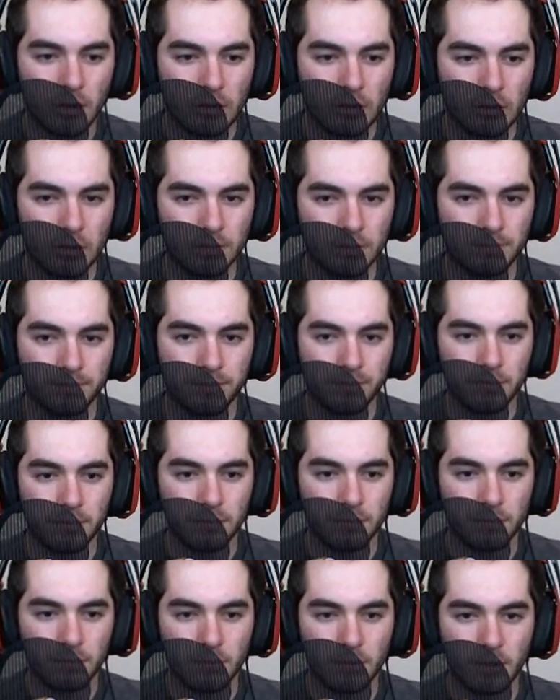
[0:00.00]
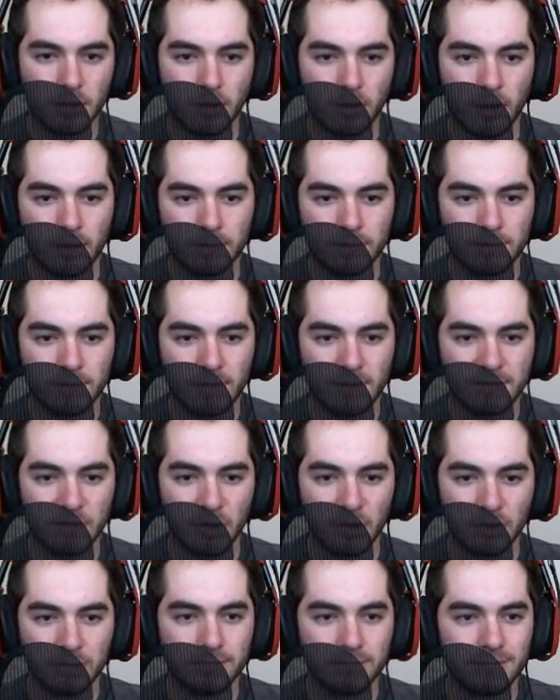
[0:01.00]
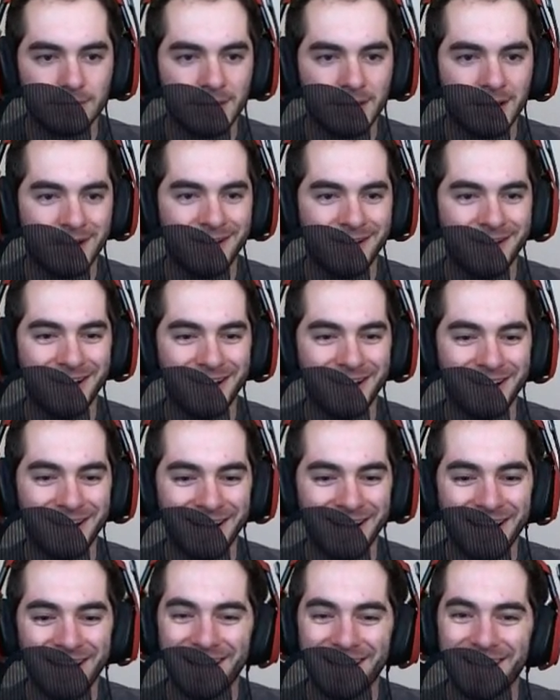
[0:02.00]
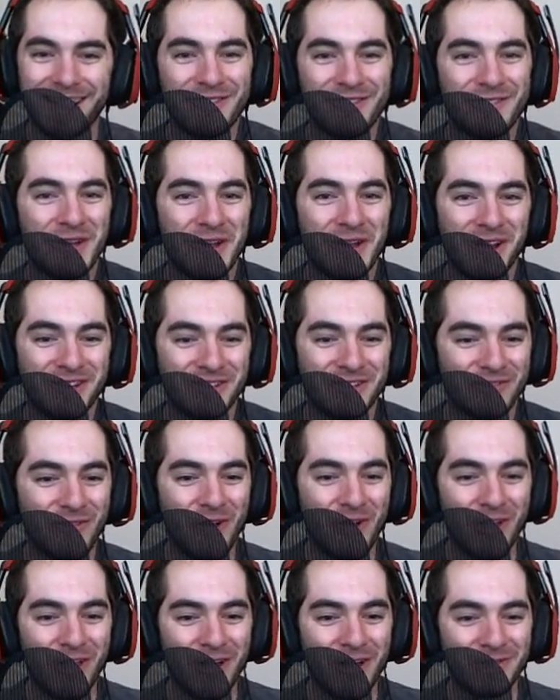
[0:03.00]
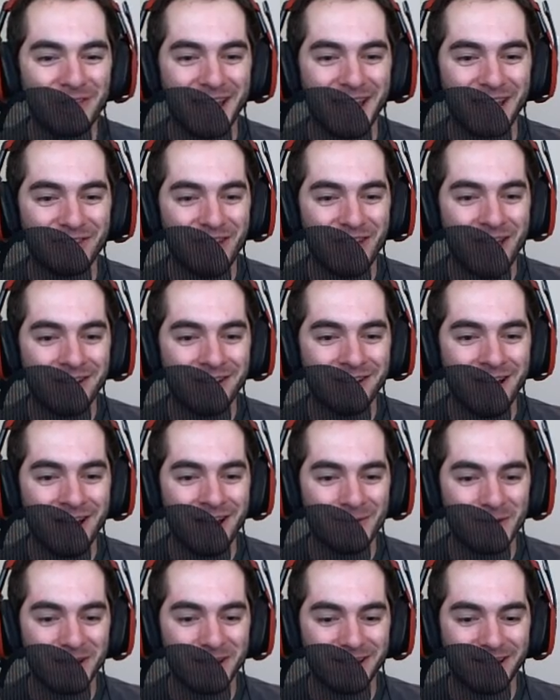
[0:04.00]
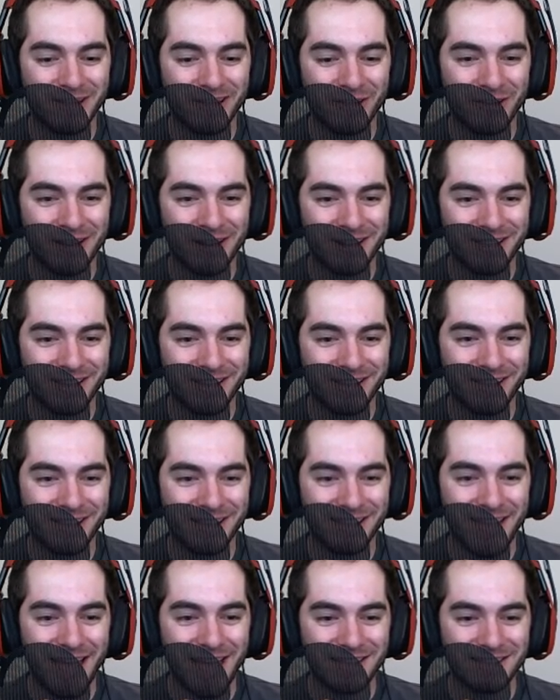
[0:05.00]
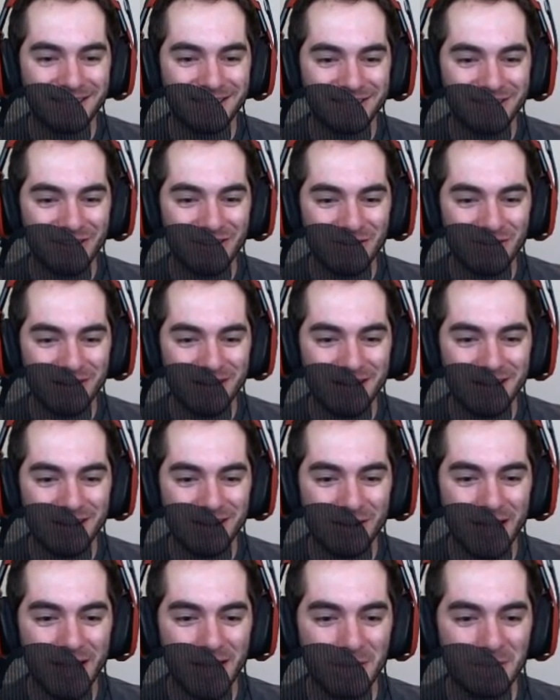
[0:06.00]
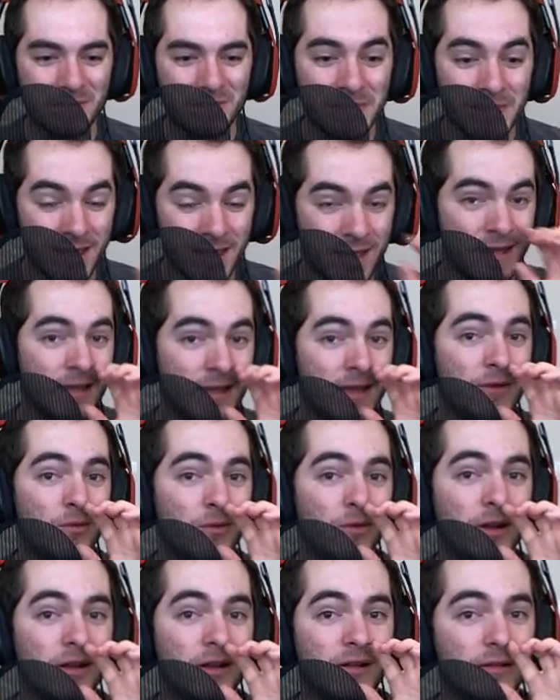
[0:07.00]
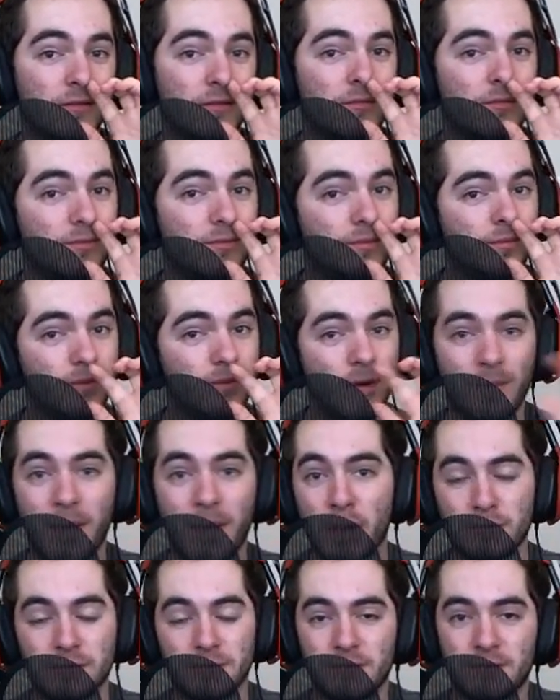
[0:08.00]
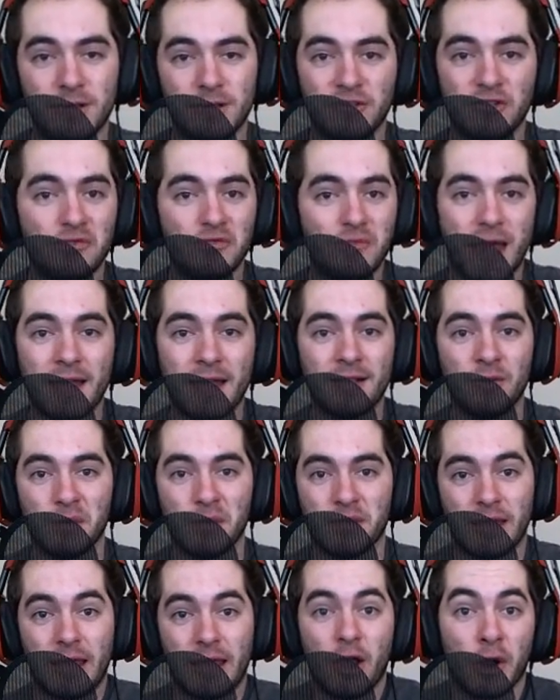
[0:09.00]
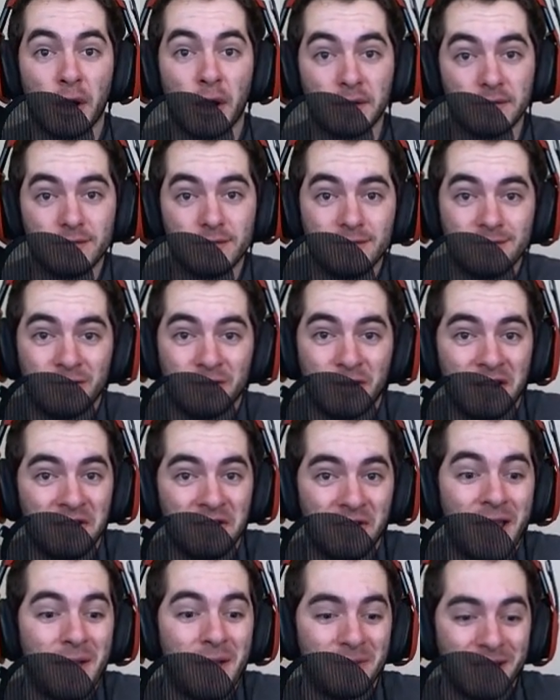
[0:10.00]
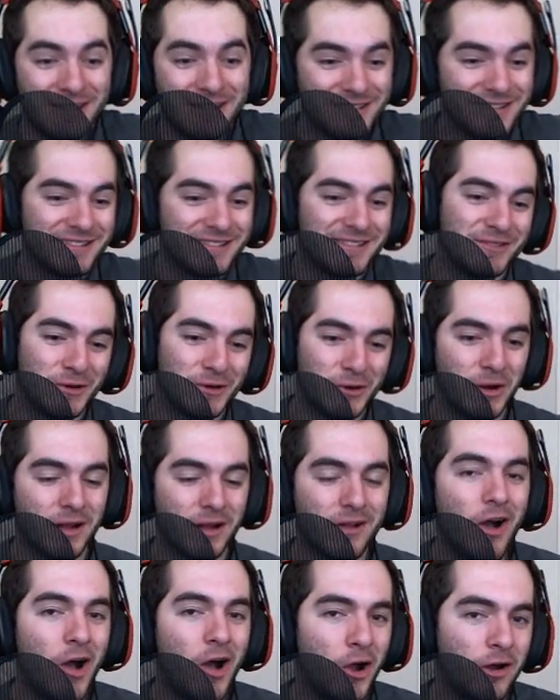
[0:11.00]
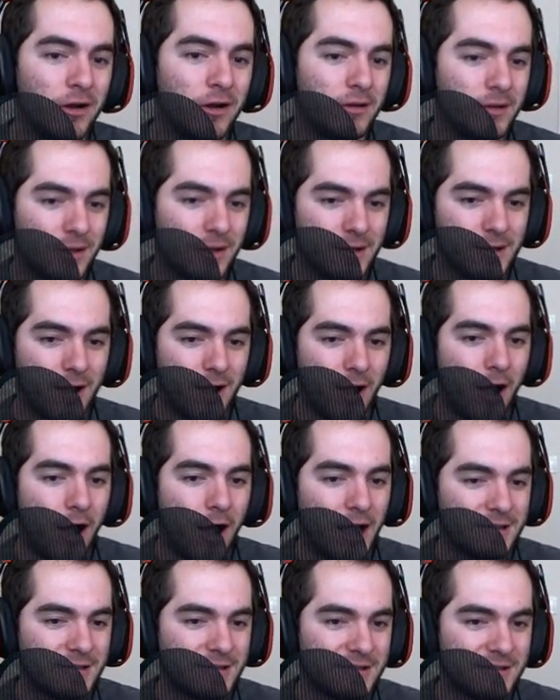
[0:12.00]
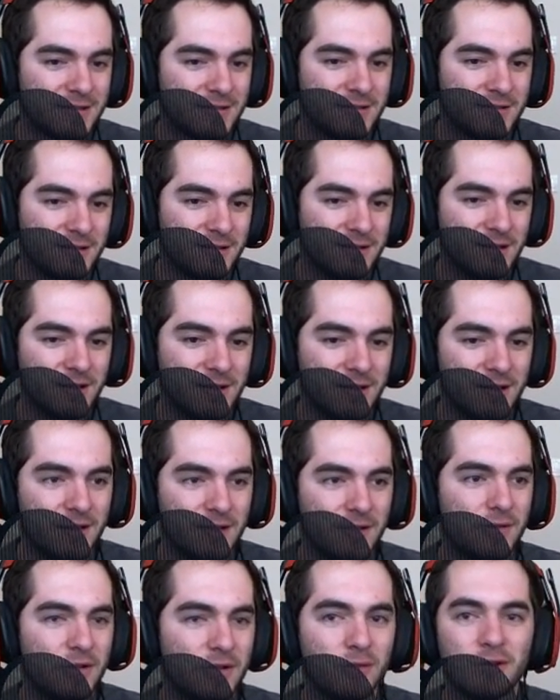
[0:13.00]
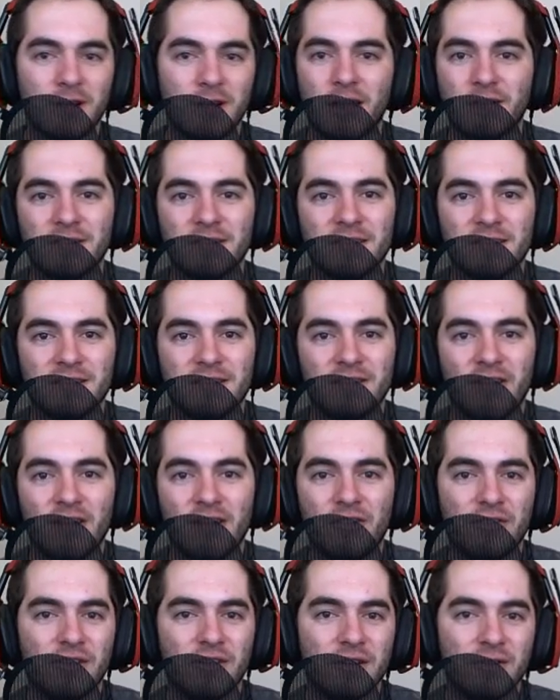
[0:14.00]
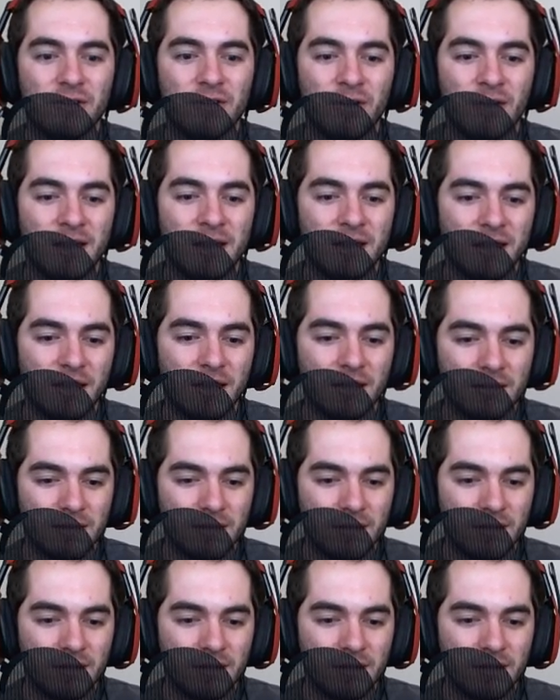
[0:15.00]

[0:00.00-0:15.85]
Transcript: Whoop. All right. That's good. I love how I can just fall off the edge now. Not a big deal or anything like that. So, okay. We're about to do battle with a carrot. Whatever that means. Or a Karot. How do you pronounce this stuff? I have no idea.